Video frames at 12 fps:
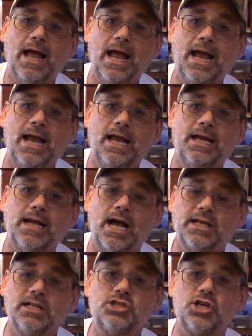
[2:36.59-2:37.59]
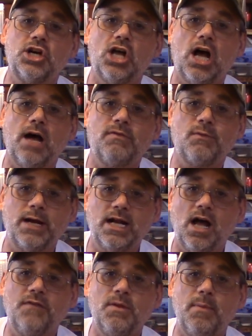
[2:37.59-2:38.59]
And I'm going to start off right
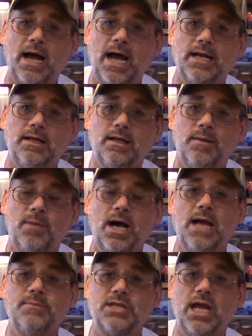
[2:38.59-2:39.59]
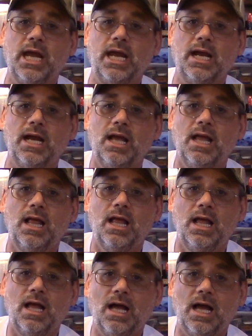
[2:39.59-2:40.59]
off the bat by I'm saying
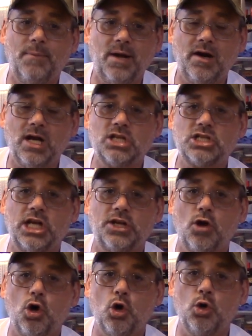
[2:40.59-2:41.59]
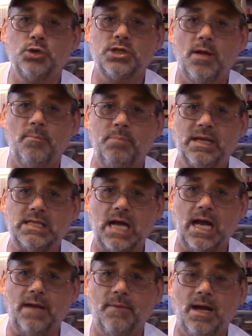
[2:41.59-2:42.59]
America's getting hosed big
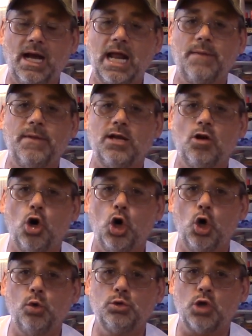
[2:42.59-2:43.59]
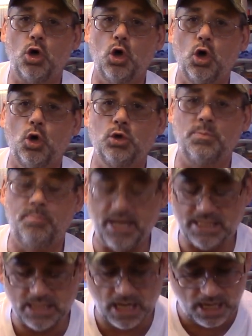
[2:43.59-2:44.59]
time. And I mean hosed, hosed,
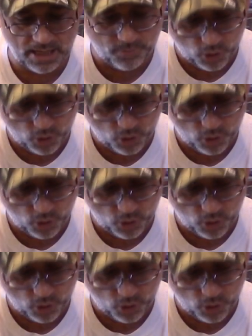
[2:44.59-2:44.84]
big time,